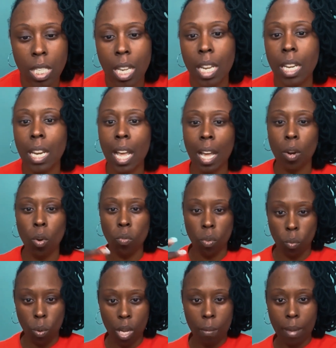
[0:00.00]
and not
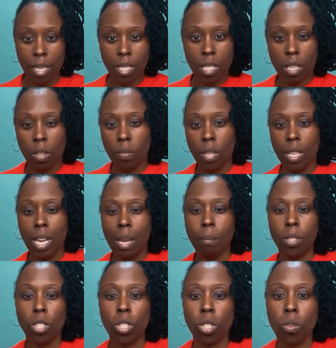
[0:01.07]
overwhelm ourselves and not
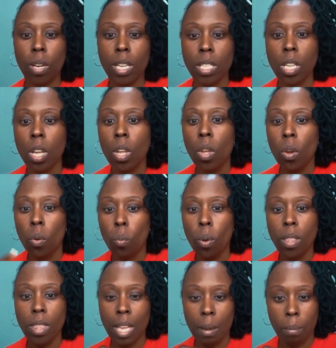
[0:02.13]
be stressed
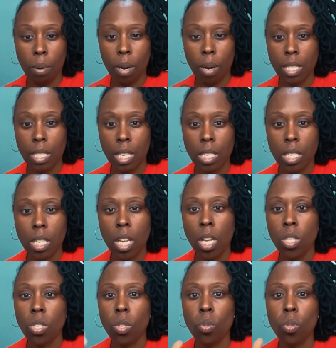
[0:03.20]
with that process.
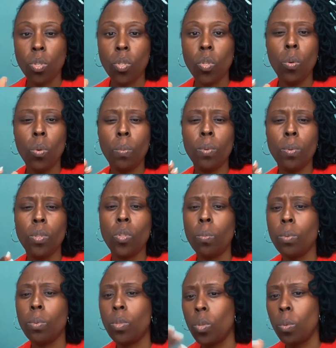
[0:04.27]
So super
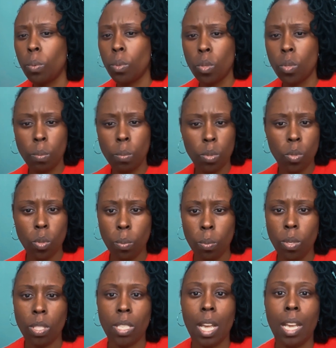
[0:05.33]

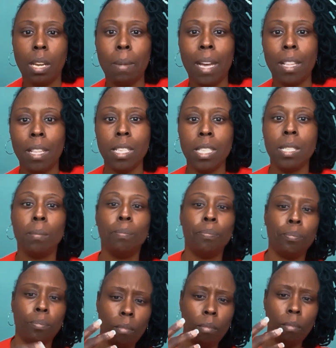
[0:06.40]
excited by this.
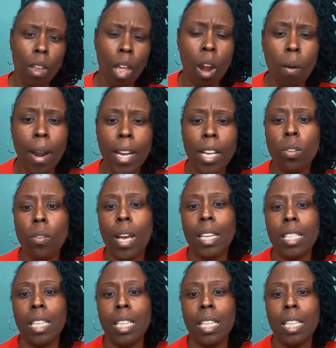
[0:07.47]
All right, you
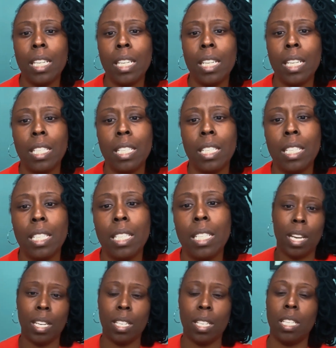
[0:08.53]
got a chance to see everything.
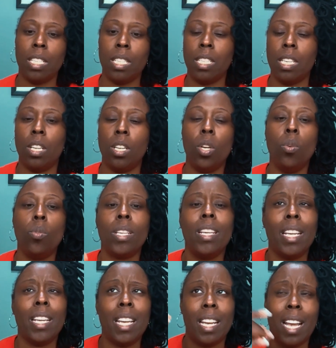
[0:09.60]
You got a chance to see the notes.
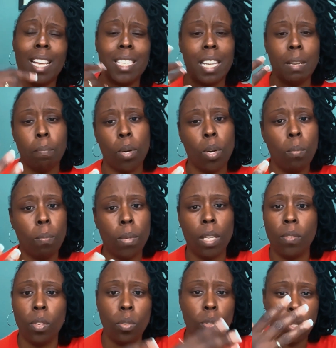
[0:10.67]
And again, I said BIRP, but
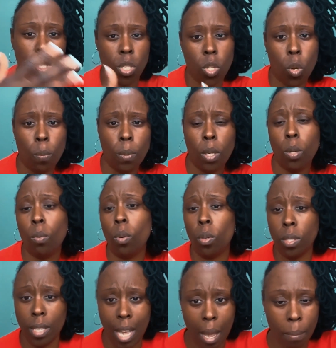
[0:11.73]
if you use a SOAP note
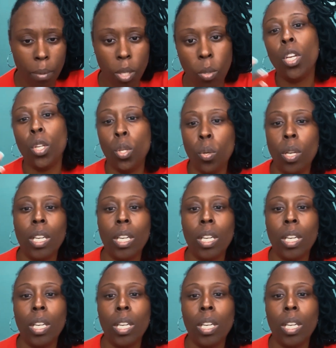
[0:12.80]
or DAP note, you can